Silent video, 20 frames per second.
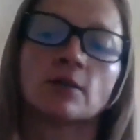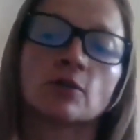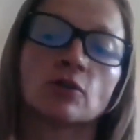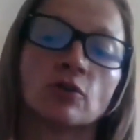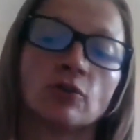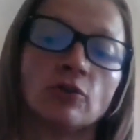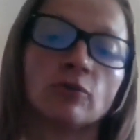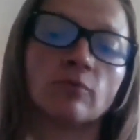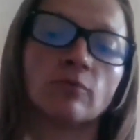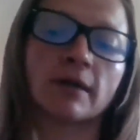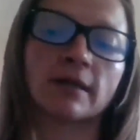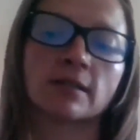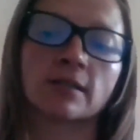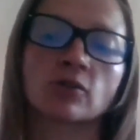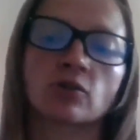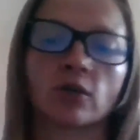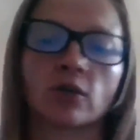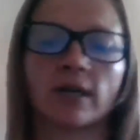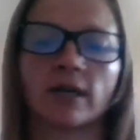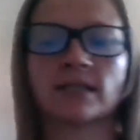to you, what
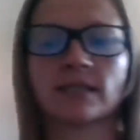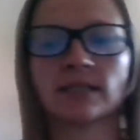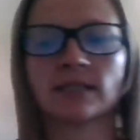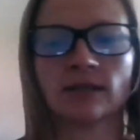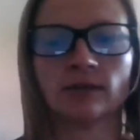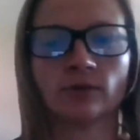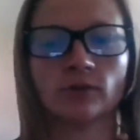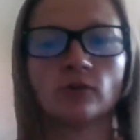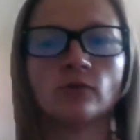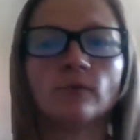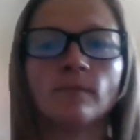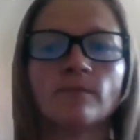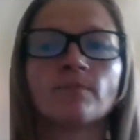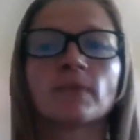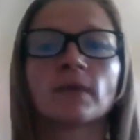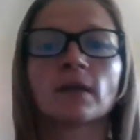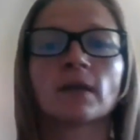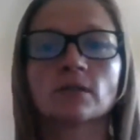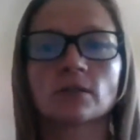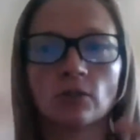it's trying to tell you,
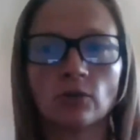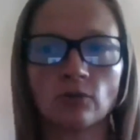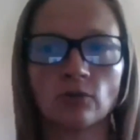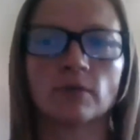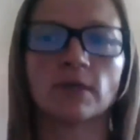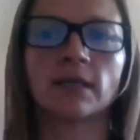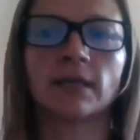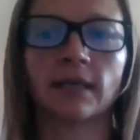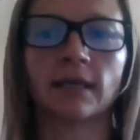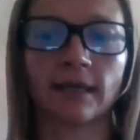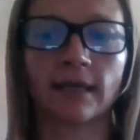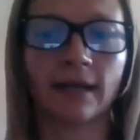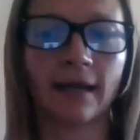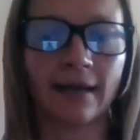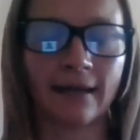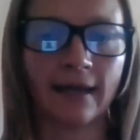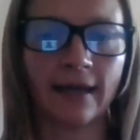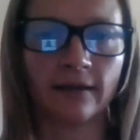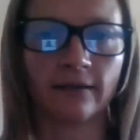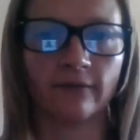so you can get
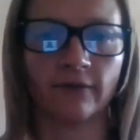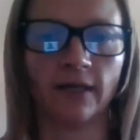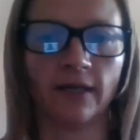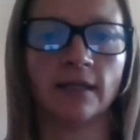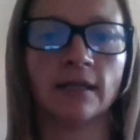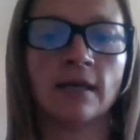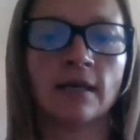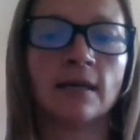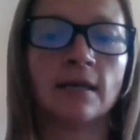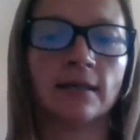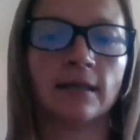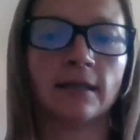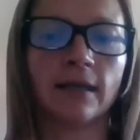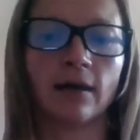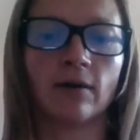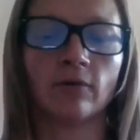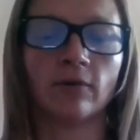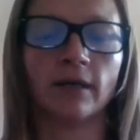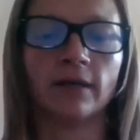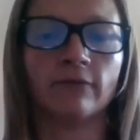ahead of it.
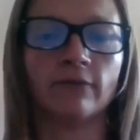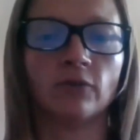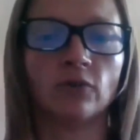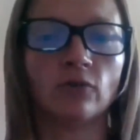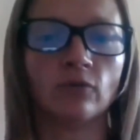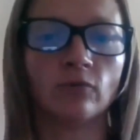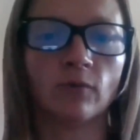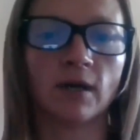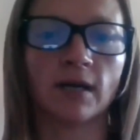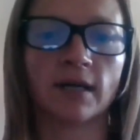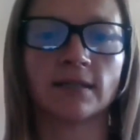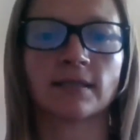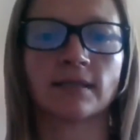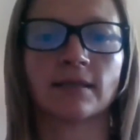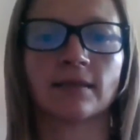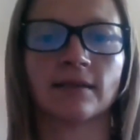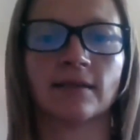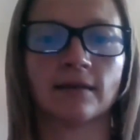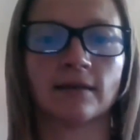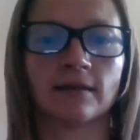Now, if you want
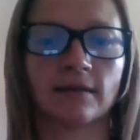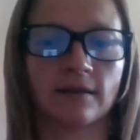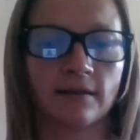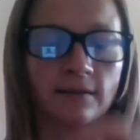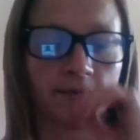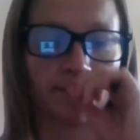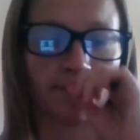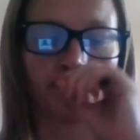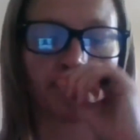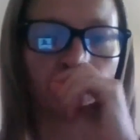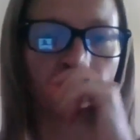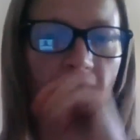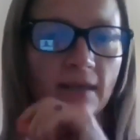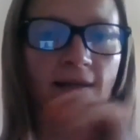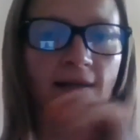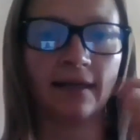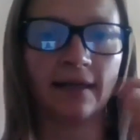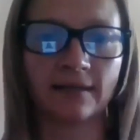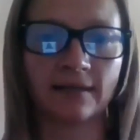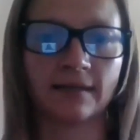the
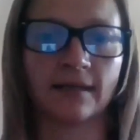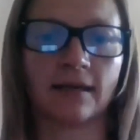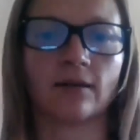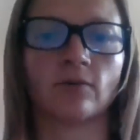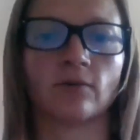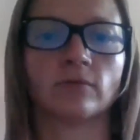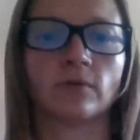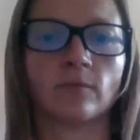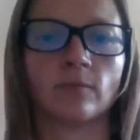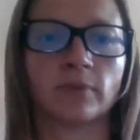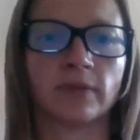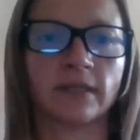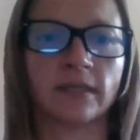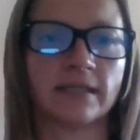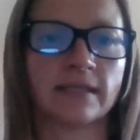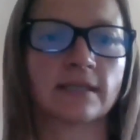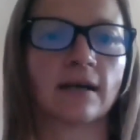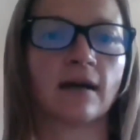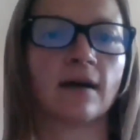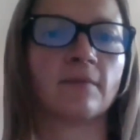handout,
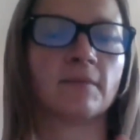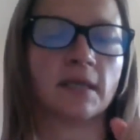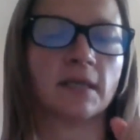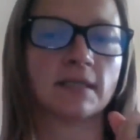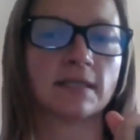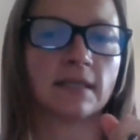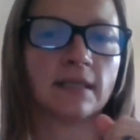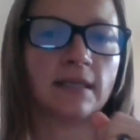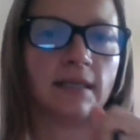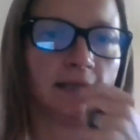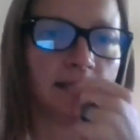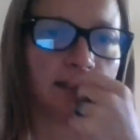please comment